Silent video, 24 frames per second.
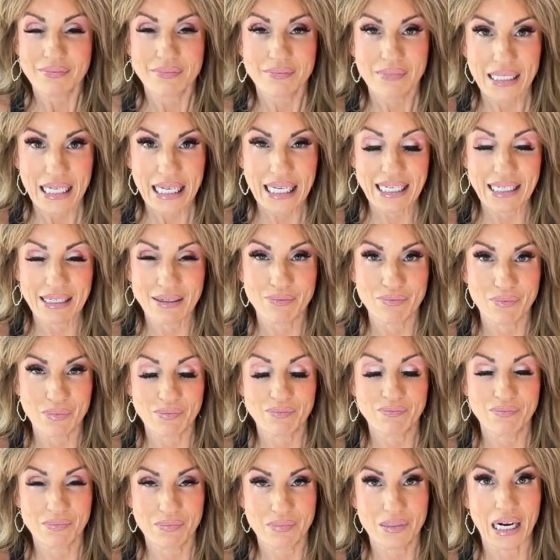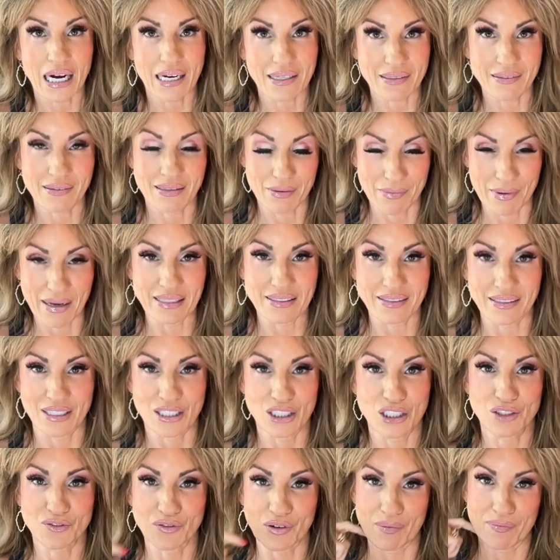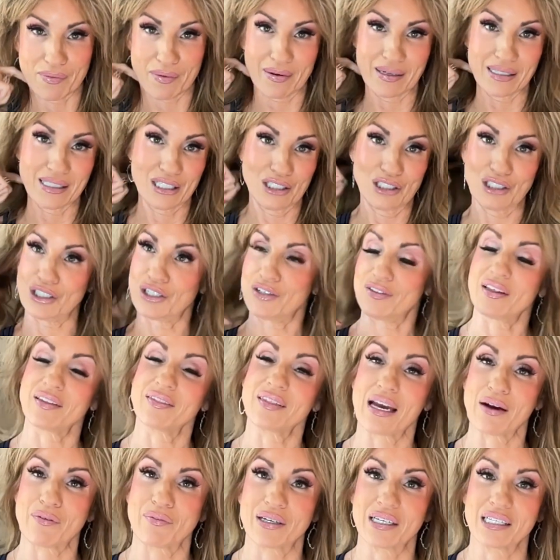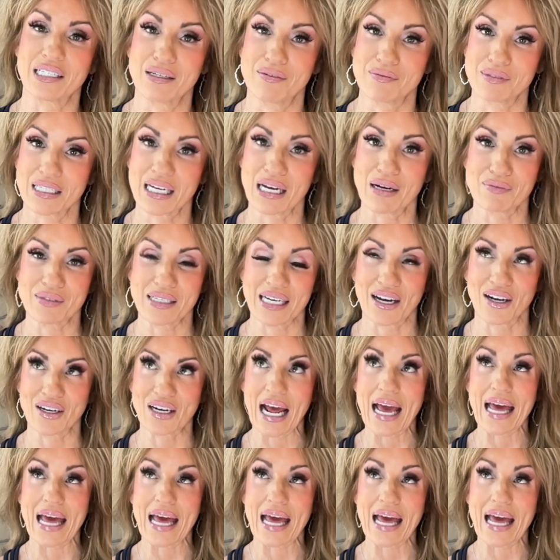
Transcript: he got the message from the messenger that they wanted him to come down.